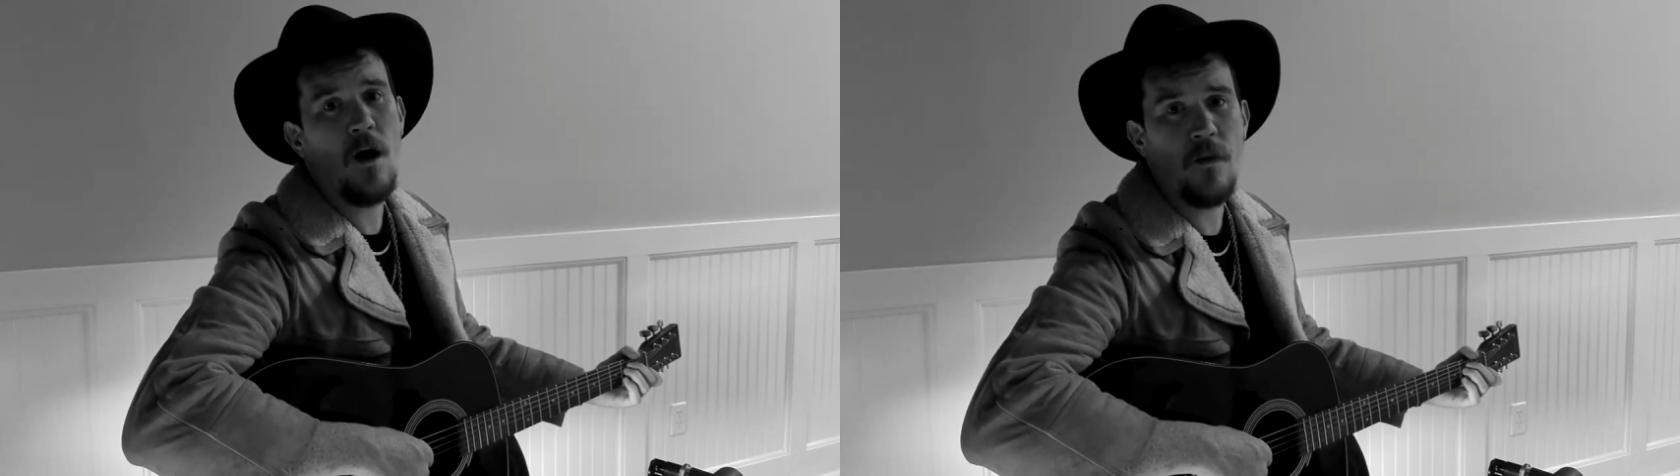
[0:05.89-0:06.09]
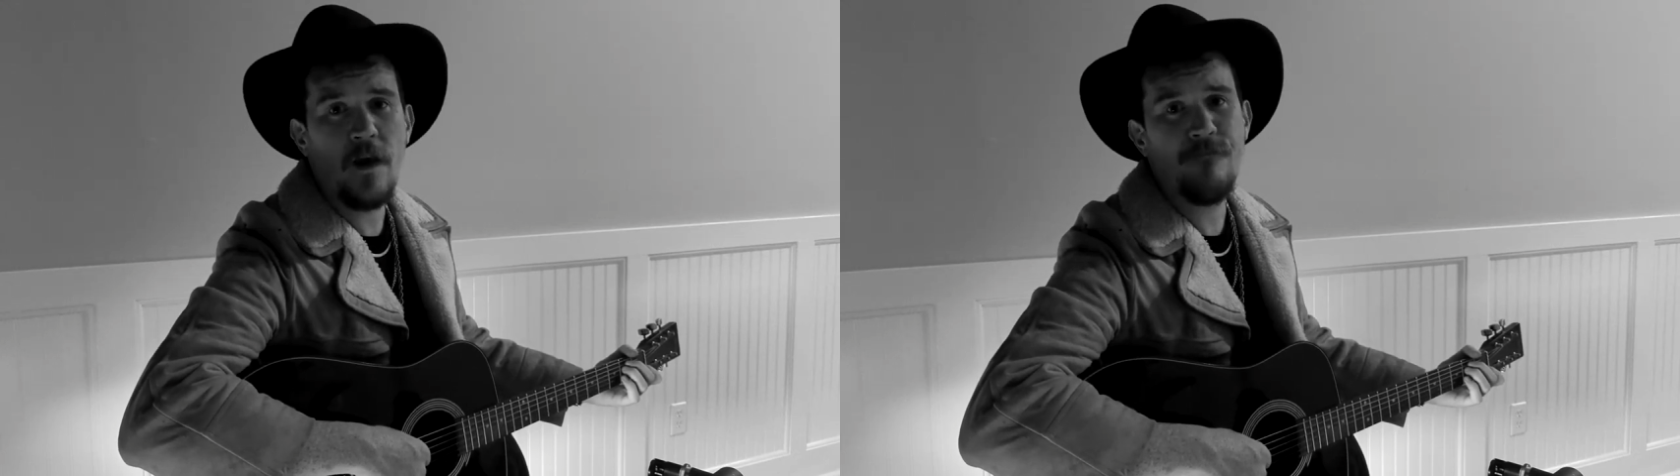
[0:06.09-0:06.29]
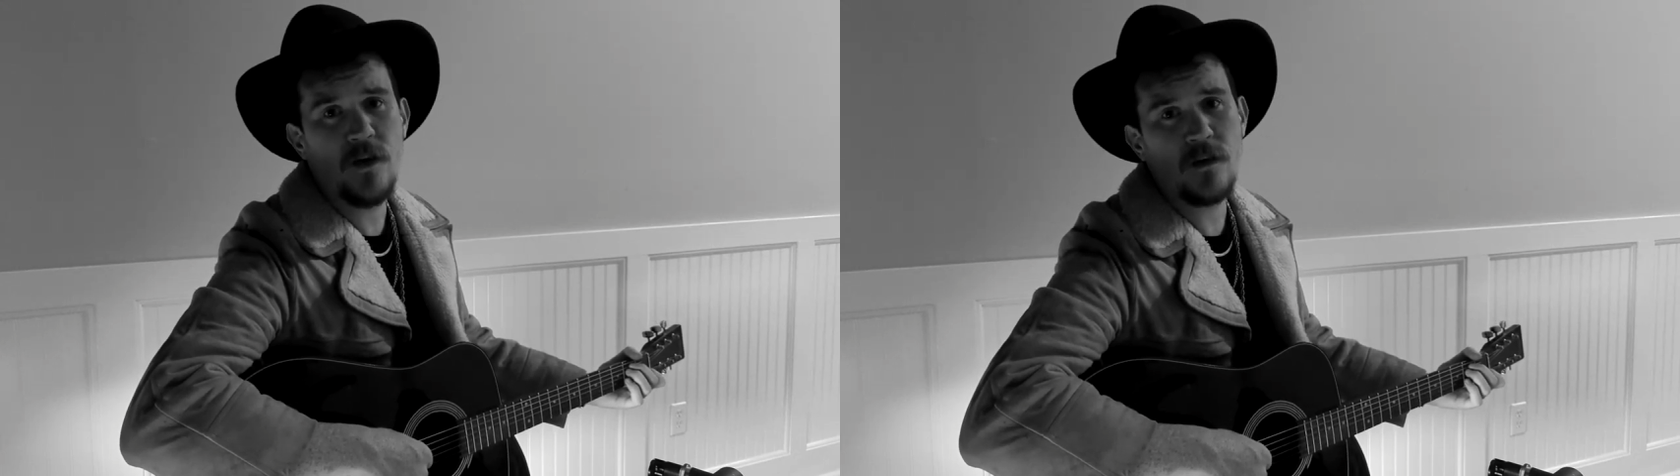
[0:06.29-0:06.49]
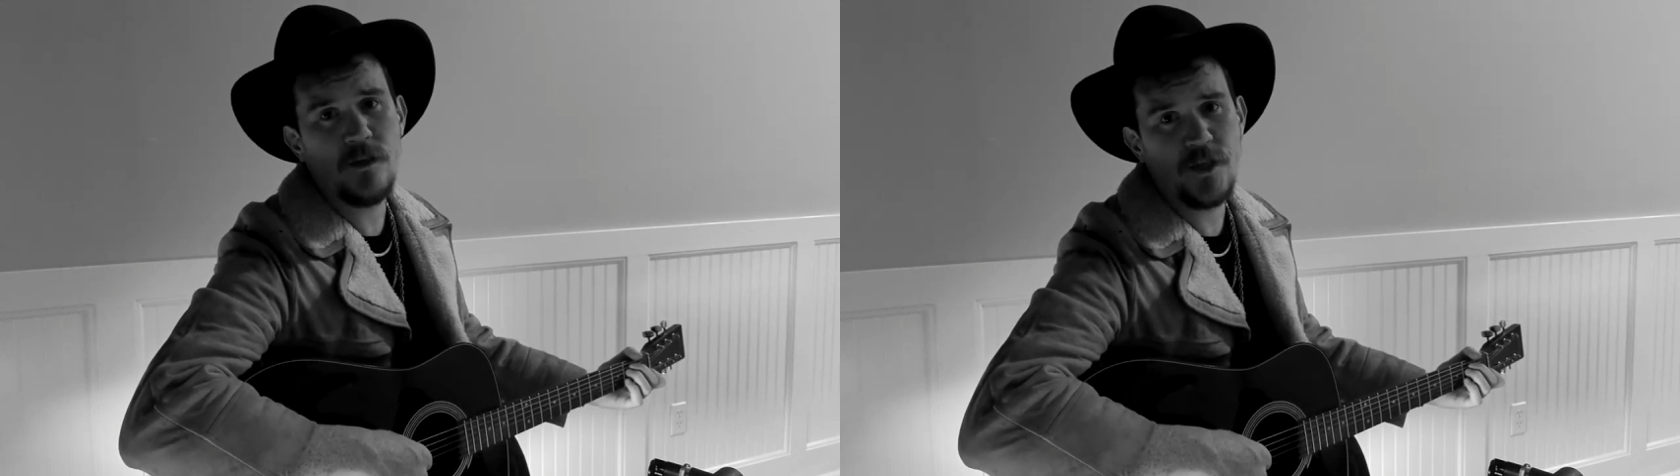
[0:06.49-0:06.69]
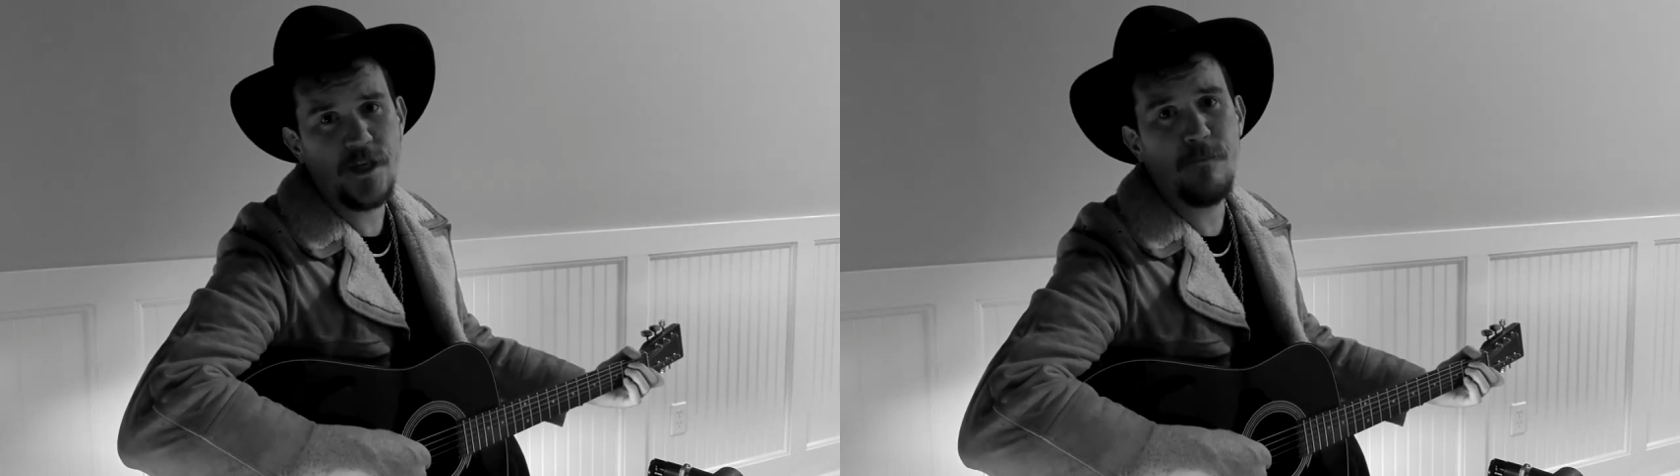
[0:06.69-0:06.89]
All That Fucking
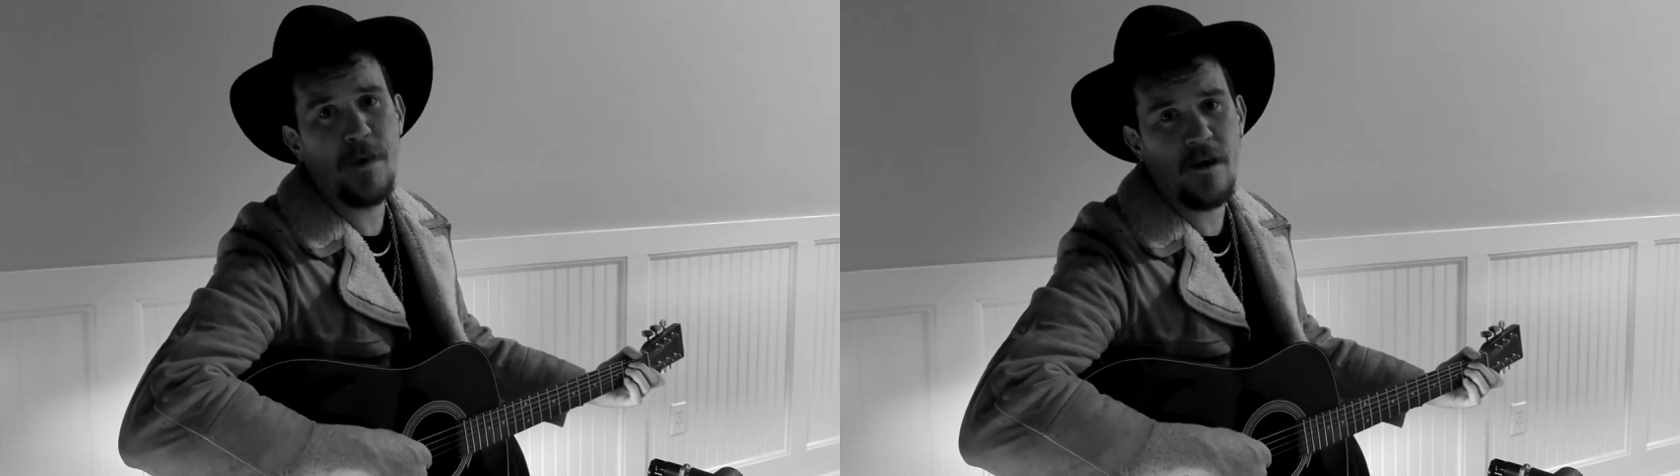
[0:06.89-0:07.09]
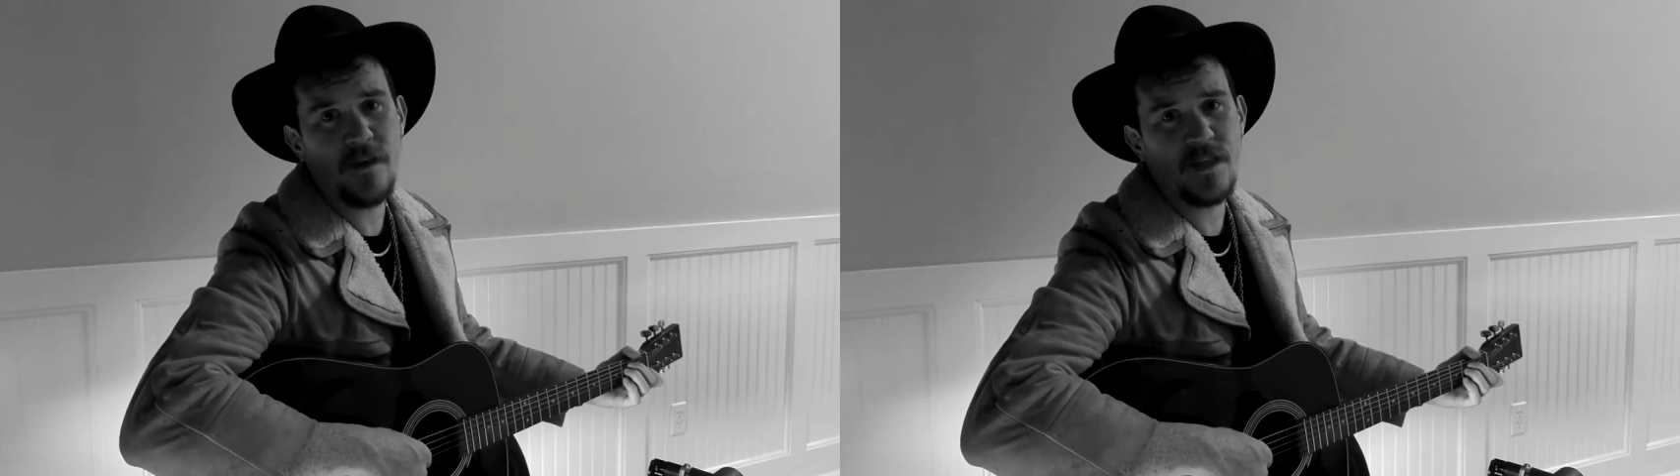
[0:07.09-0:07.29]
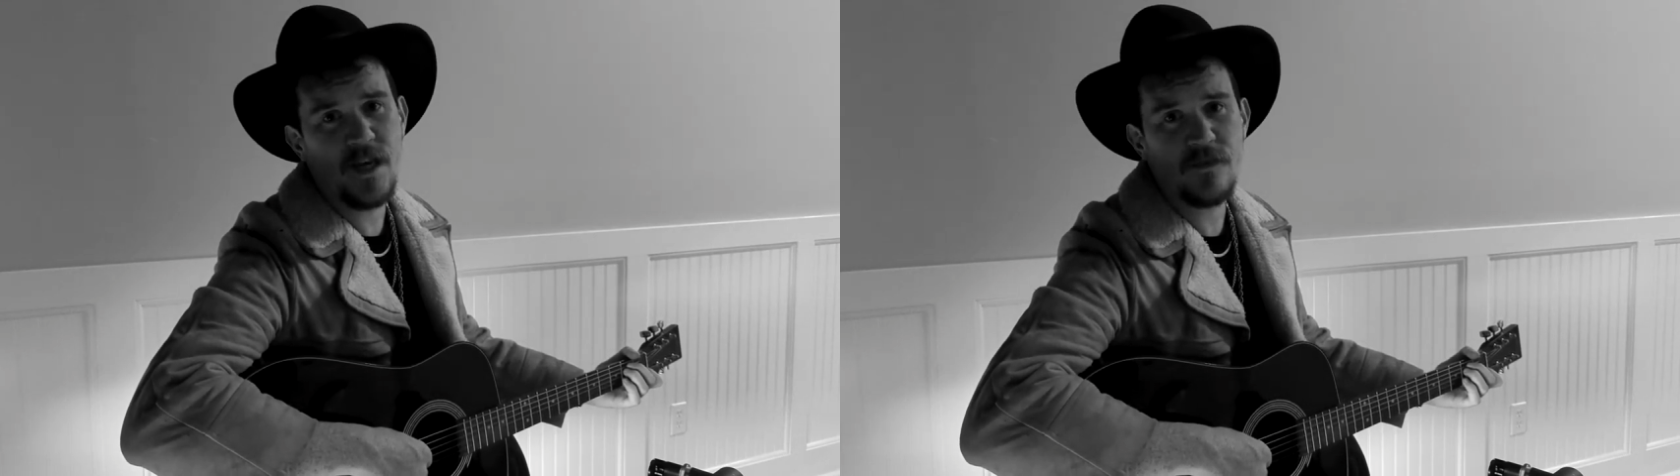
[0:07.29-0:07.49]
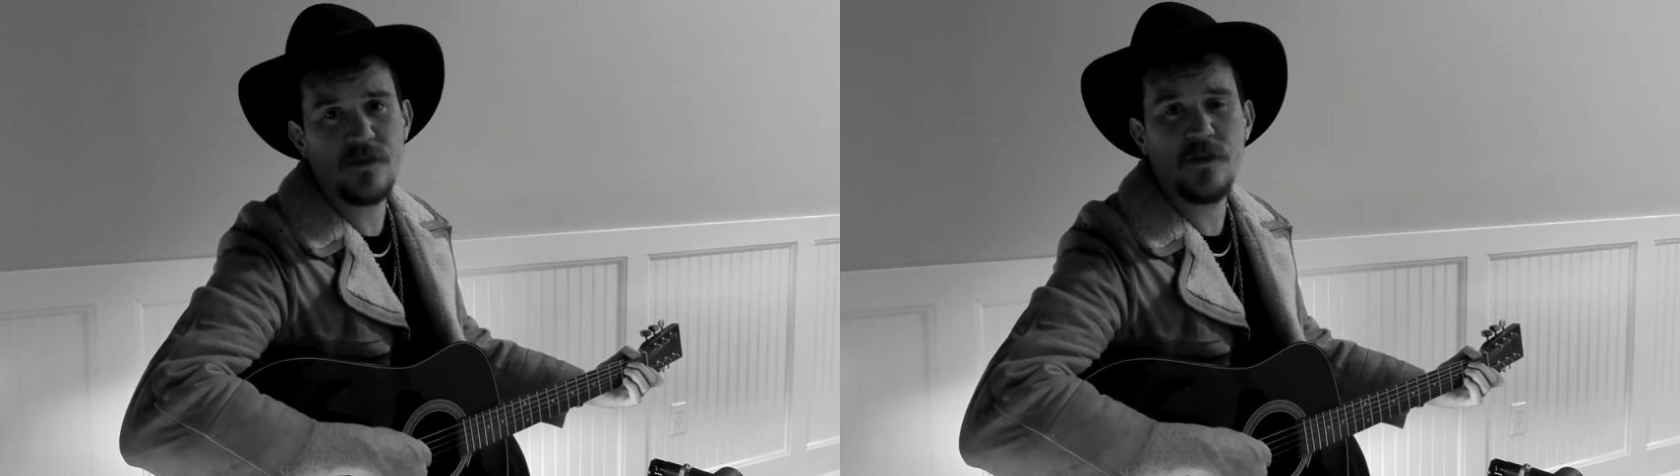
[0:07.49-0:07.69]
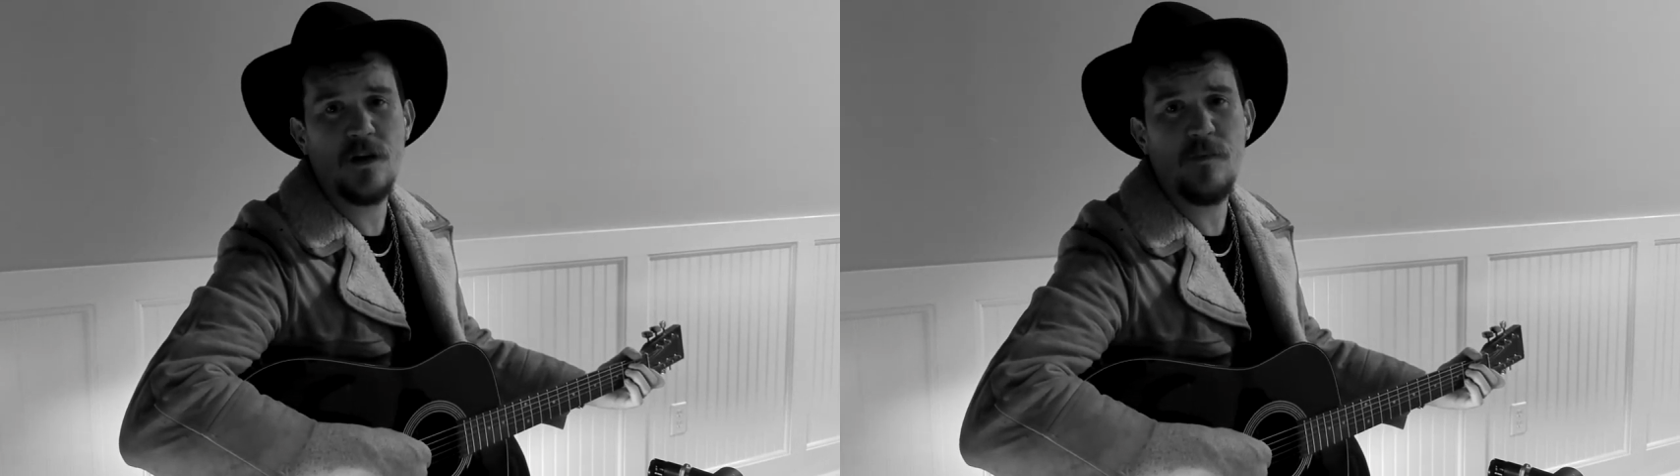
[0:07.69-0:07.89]
Shit in Perry's House
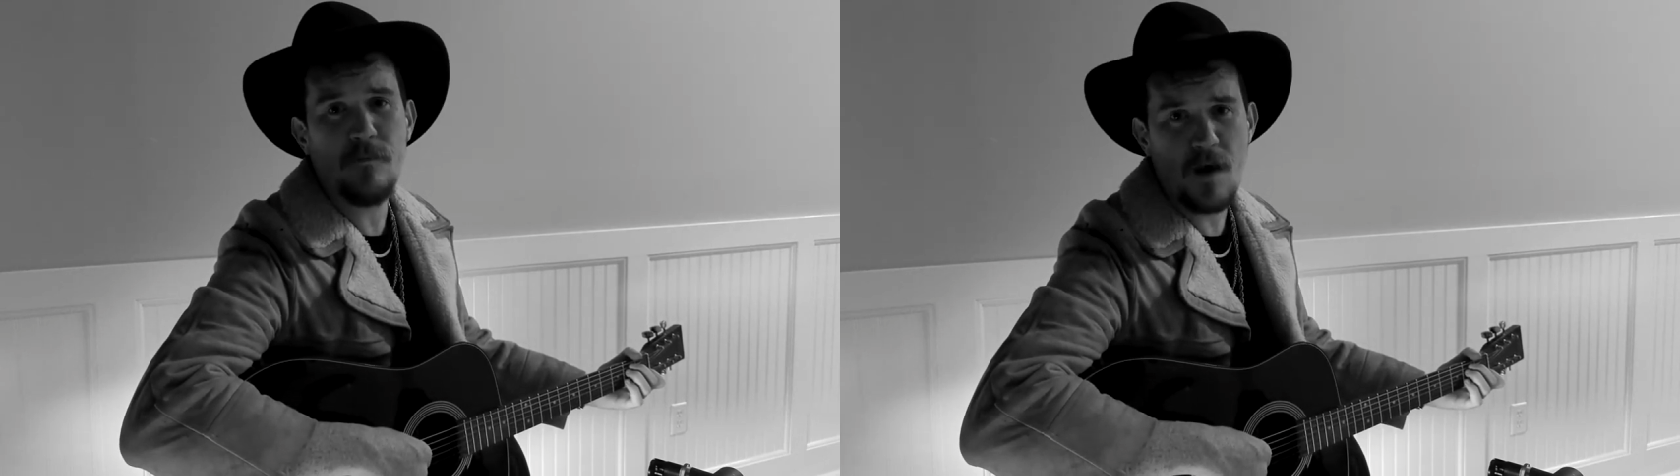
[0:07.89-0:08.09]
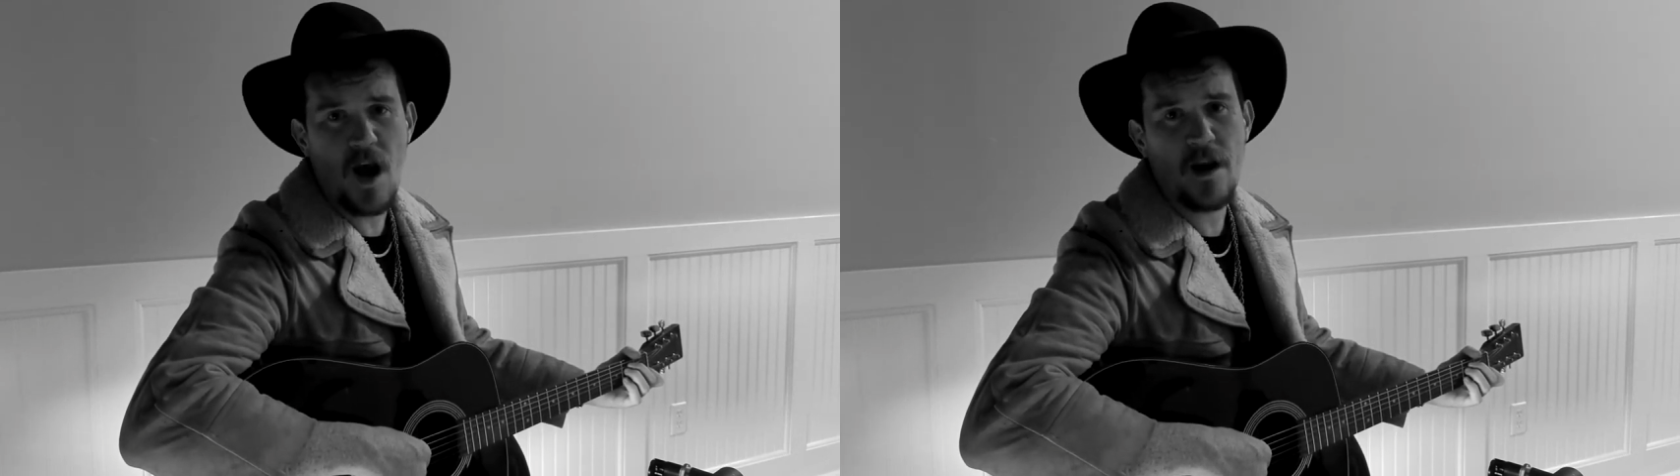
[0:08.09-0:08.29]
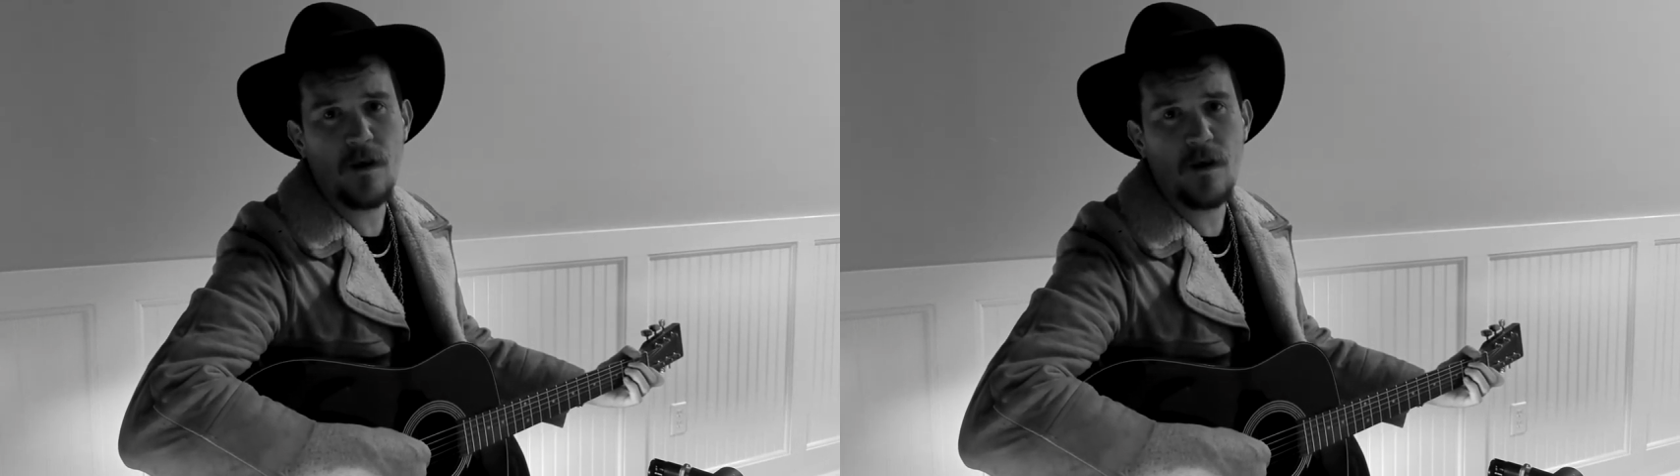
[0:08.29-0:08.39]
Is Gonna Be Mine.